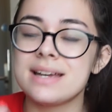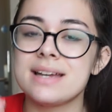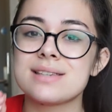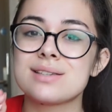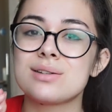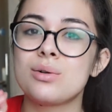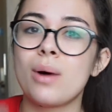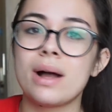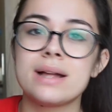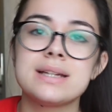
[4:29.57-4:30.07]
It
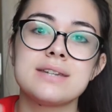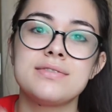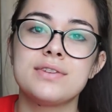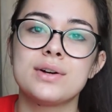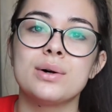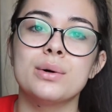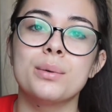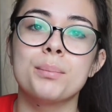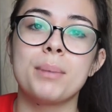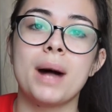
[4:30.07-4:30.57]
is quite
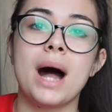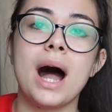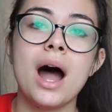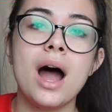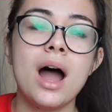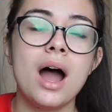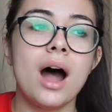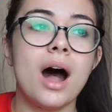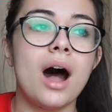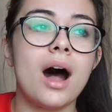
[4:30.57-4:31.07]
difficult, but
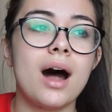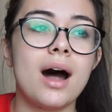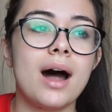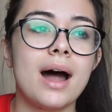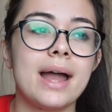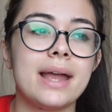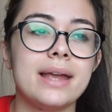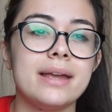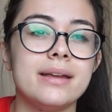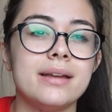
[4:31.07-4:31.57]

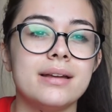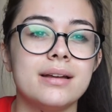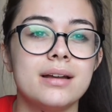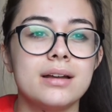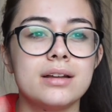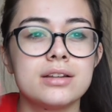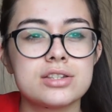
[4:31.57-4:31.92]
I